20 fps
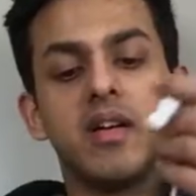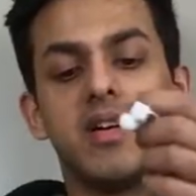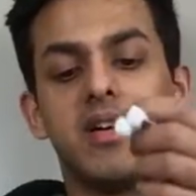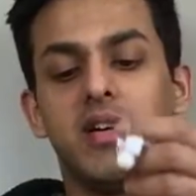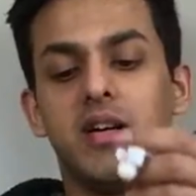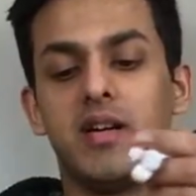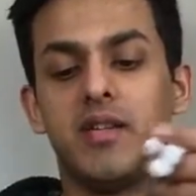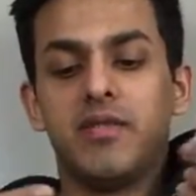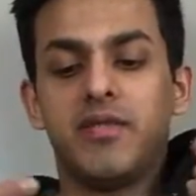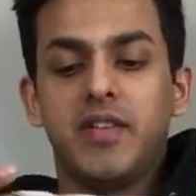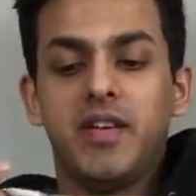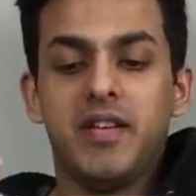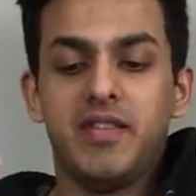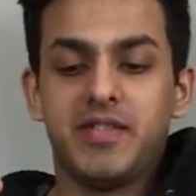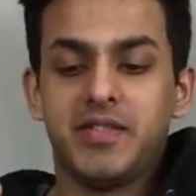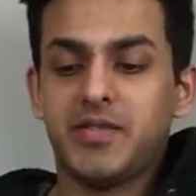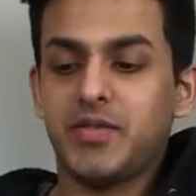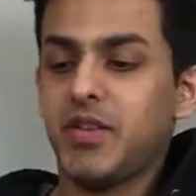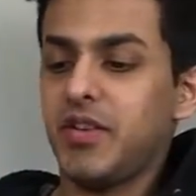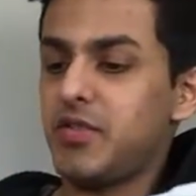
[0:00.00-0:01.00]
If I
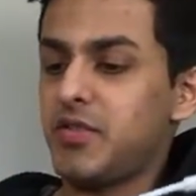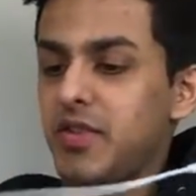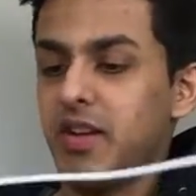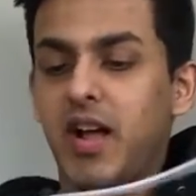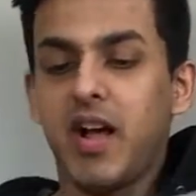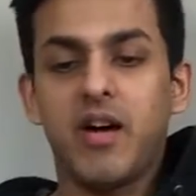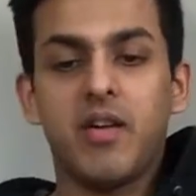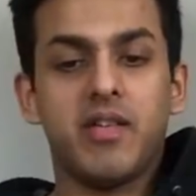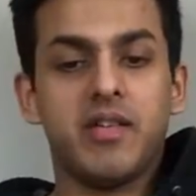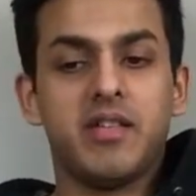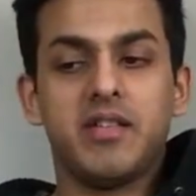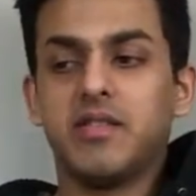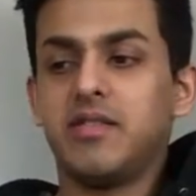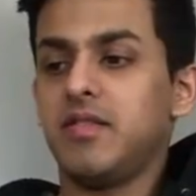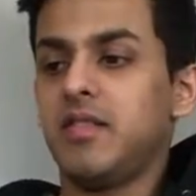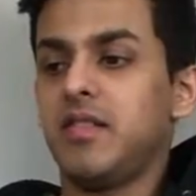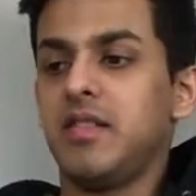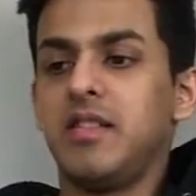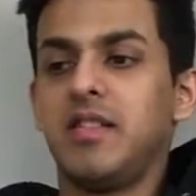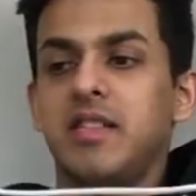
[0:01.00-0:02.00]
stretch it out, you
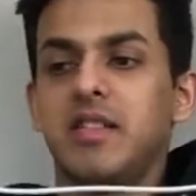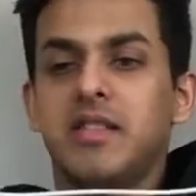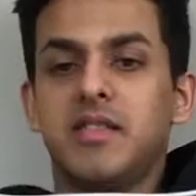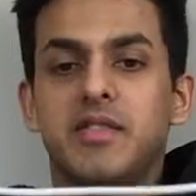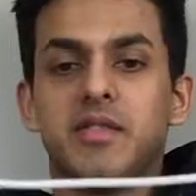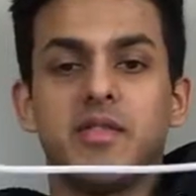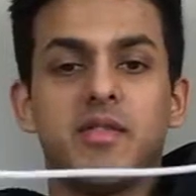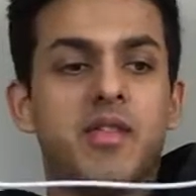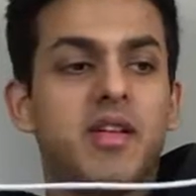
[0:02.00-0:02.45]
see it's